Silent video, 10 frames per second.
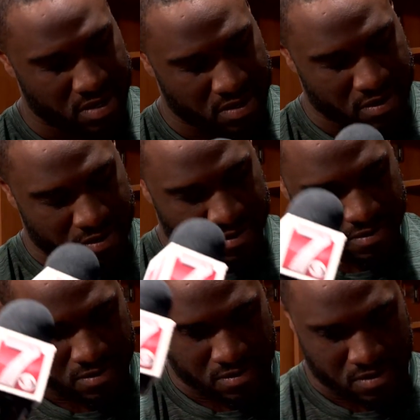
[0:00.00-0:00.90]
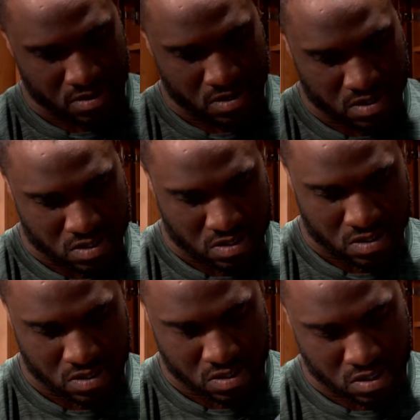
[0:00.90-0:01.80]
Just some of the
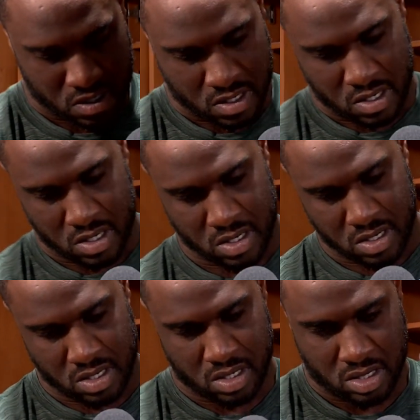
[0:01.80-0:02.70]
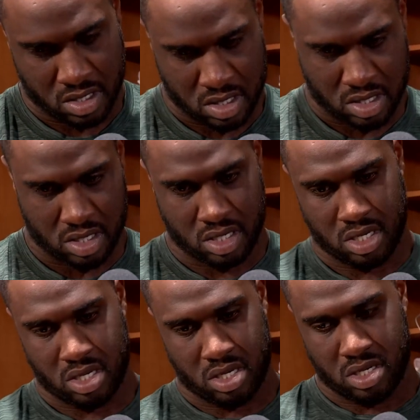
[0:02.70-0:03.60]
challenges or
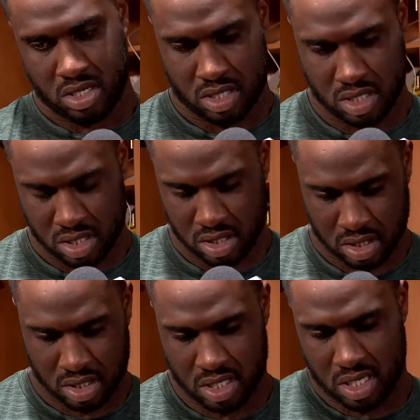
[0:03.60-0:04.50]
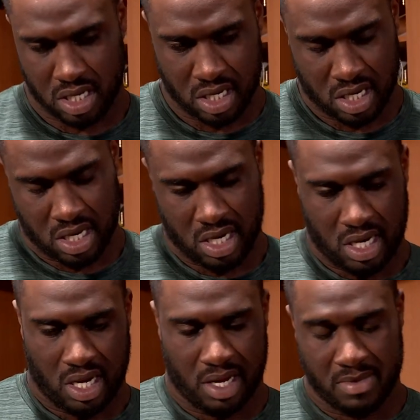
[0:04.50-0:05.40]
any different sort of preparation that has to
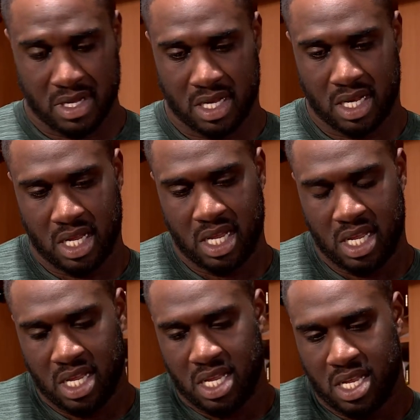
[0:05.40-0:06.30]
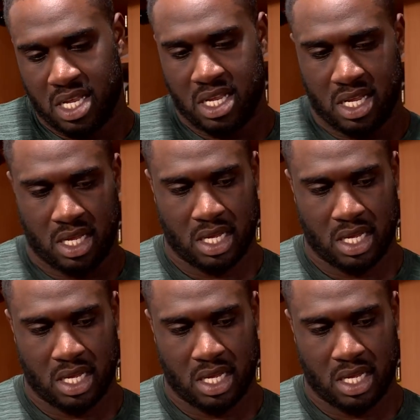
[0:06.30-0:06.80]
be done, considering it's a different side.